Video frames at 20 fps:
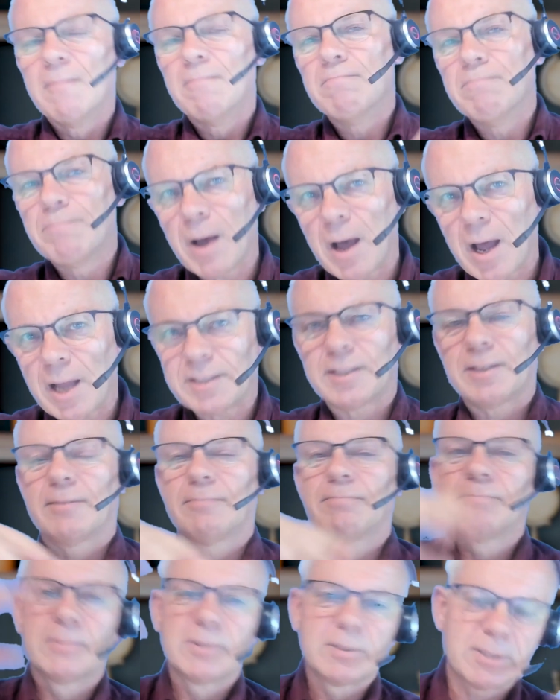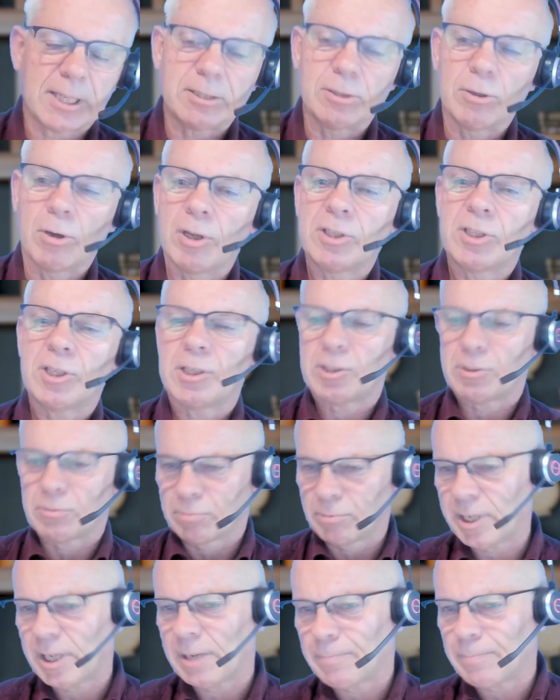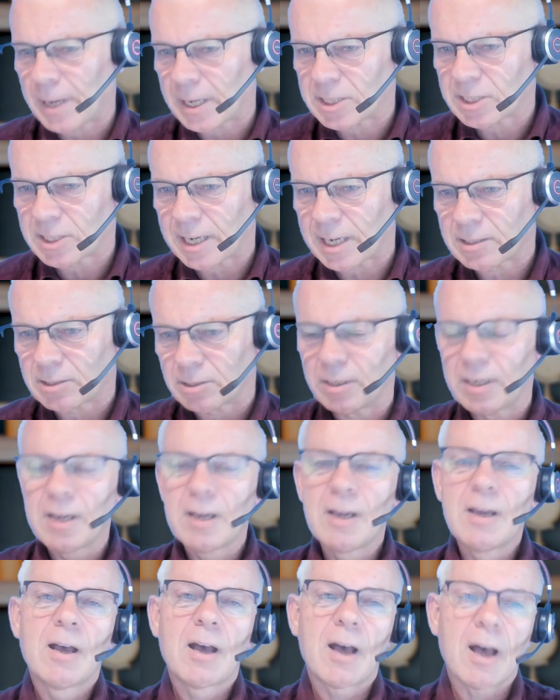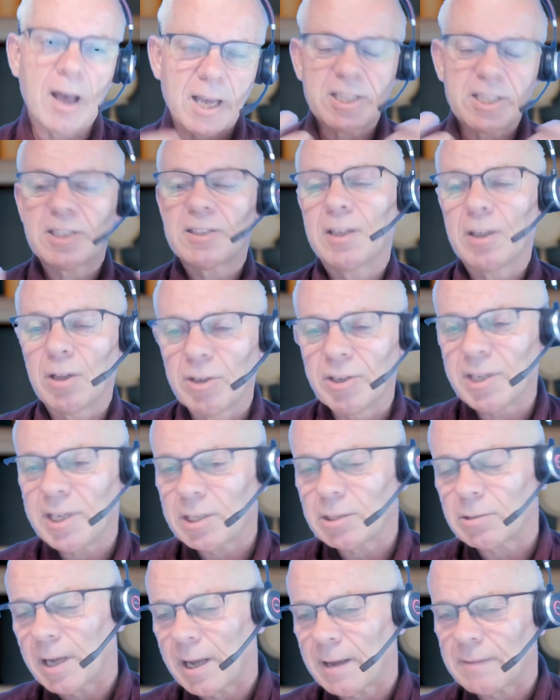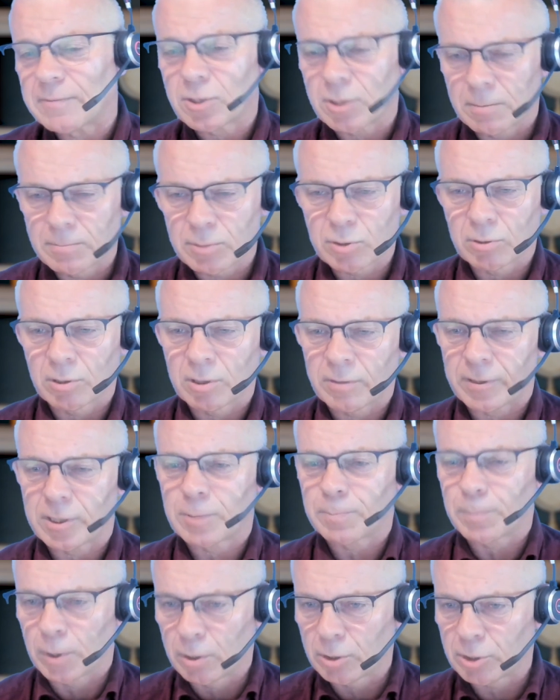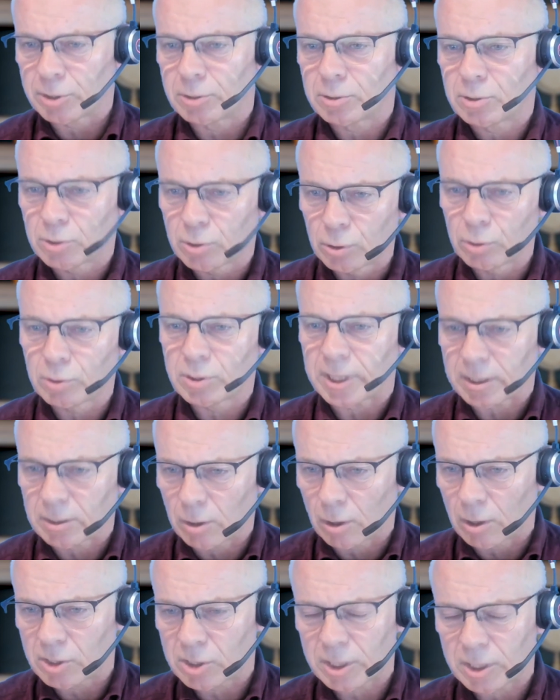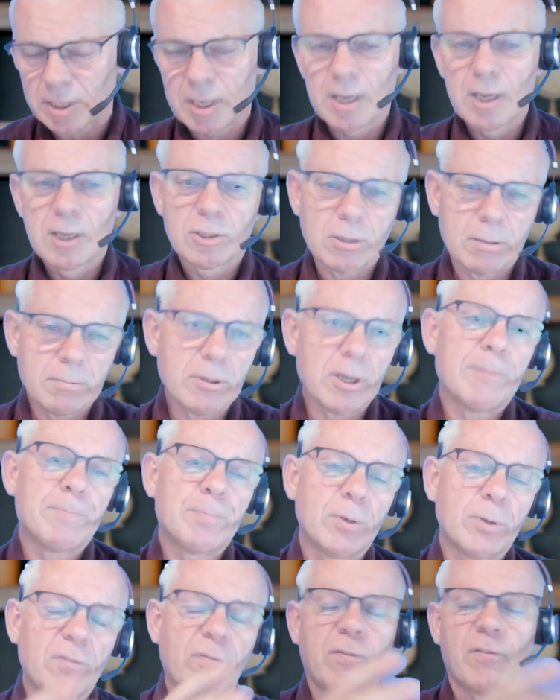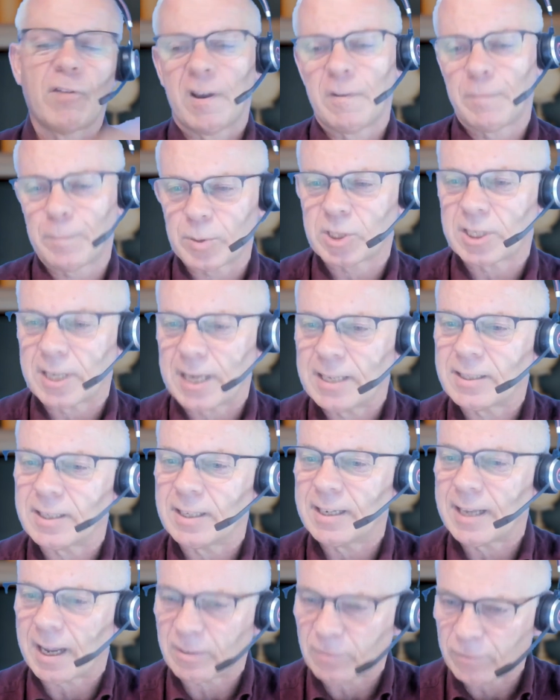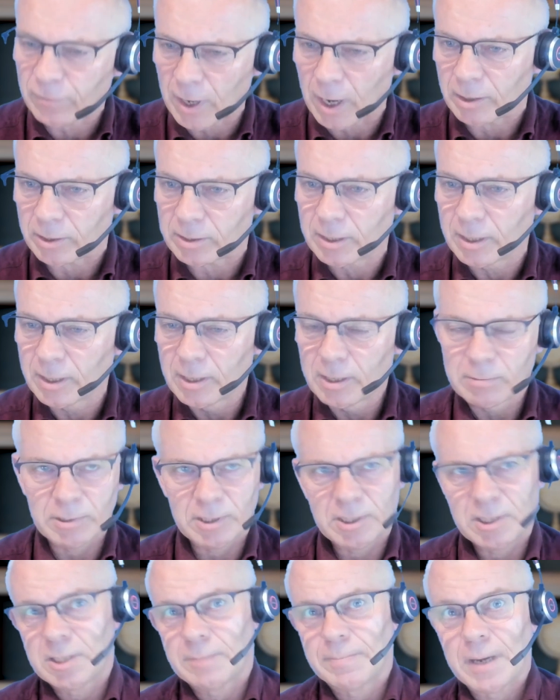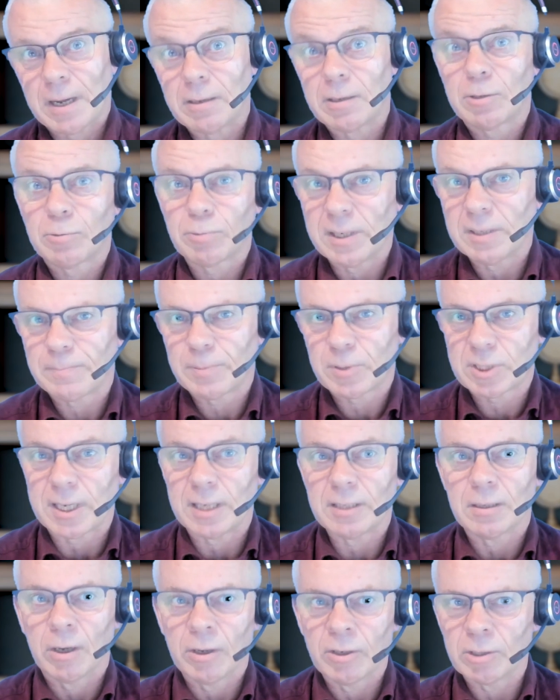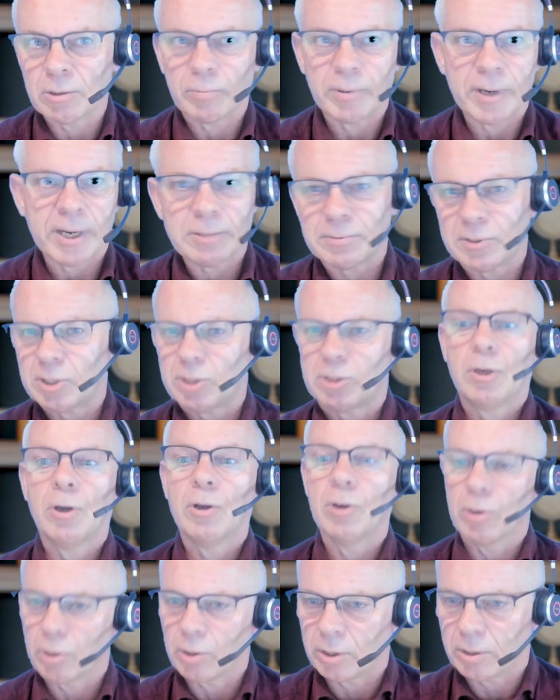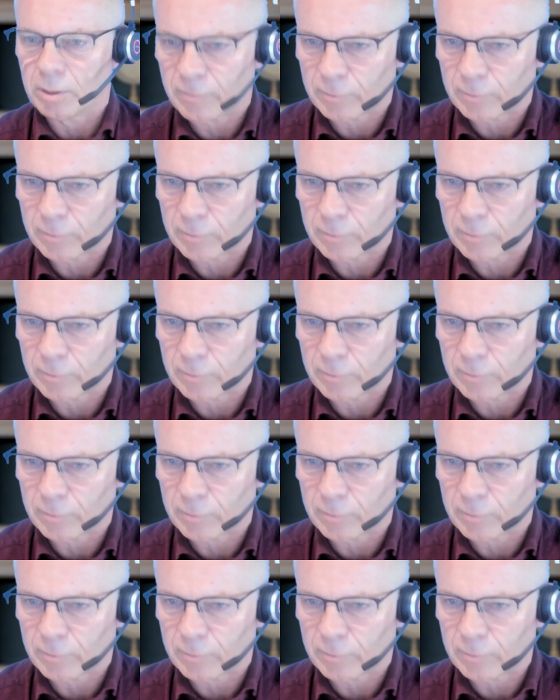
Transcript: But technology is a really big sector. I still need to have some sort of exposure to technology, so I'm going to put 5% in that fund, which is about a 20% underweight, which is unheard of